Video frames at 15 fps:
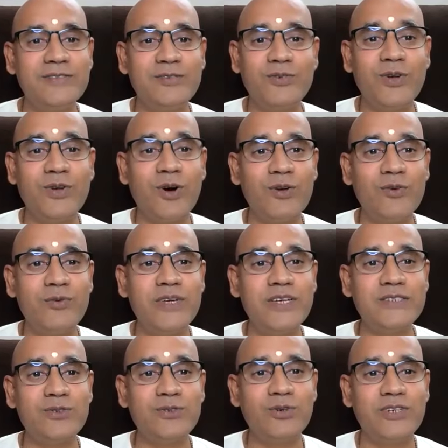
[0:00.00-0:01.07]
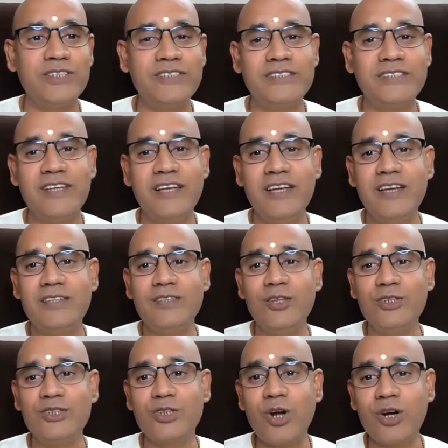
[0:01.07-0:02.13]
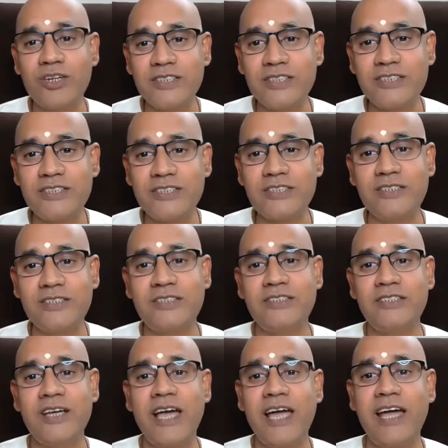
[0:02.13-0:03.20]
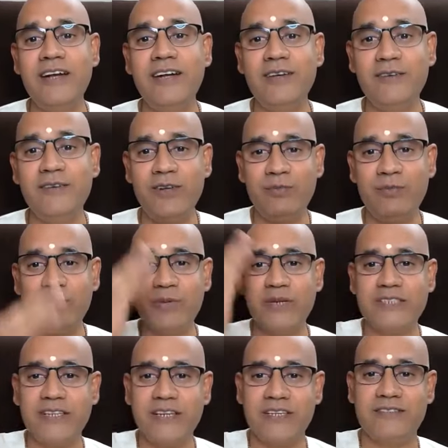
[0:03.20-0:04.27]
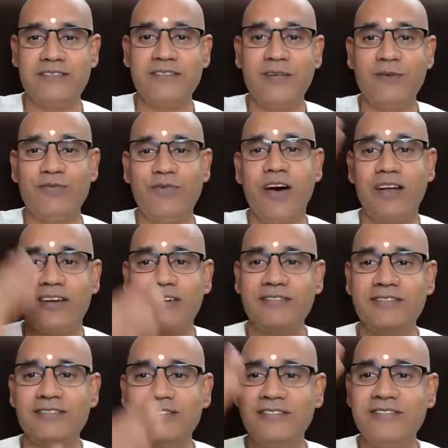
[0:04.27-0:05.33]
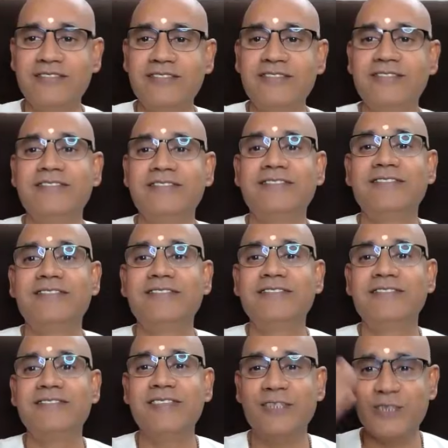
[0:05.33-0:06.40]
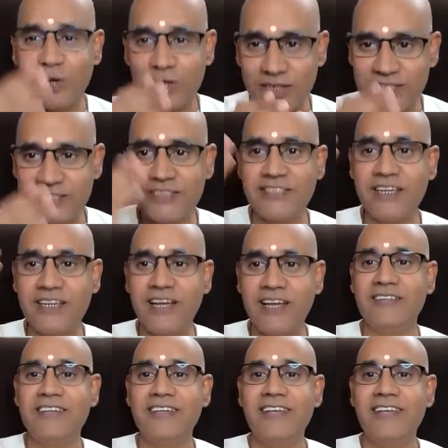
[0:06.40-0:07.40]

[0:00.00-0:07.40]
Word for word: you will always notice the shortest hand will be measured, the flower. The shortest hand.